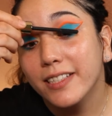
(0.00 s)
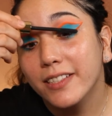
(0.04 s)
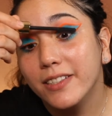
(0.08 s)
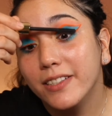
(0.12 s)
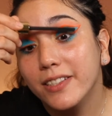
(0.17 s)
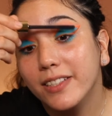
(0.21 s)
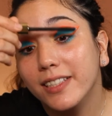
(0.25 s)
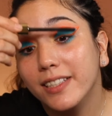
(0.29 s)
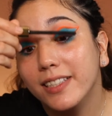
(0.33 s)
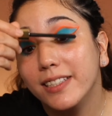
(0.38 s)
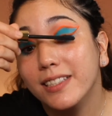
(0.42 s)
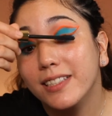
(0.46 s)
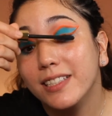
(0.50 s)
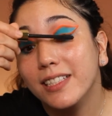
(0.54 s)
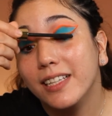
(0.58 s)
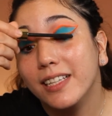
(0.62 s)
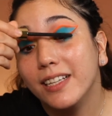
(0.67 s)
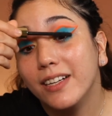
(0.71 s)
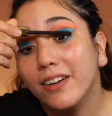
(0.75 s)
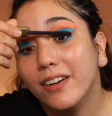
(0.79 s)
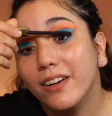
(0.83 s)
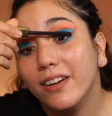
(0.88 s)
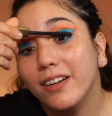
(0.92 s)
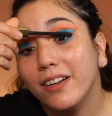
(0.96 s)
So let's
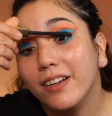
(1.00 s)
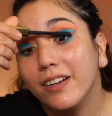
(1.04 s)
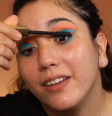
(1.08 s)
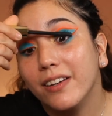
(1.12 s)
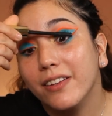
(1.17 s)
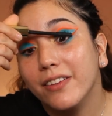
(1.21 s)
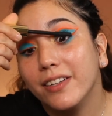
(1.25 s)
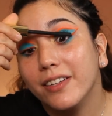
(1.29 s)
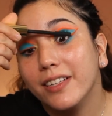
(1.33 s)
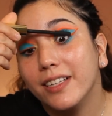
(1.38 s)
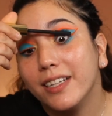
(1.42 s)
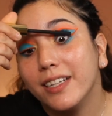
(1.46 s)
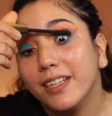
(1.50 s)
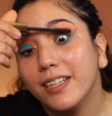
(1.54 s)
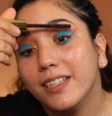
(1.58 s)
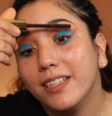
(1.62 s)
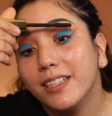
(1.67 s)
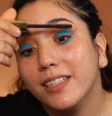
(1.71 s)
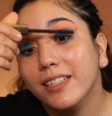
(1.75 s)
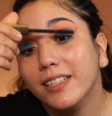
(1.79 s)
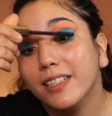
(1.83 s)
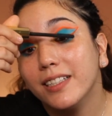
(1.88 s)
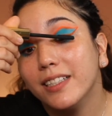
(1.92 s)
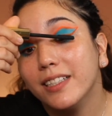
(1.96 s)
get our other
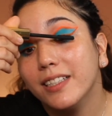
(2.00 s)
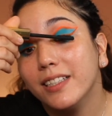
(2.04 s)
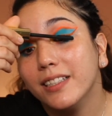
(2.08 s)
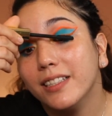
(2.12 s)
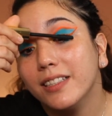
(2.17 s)
eye.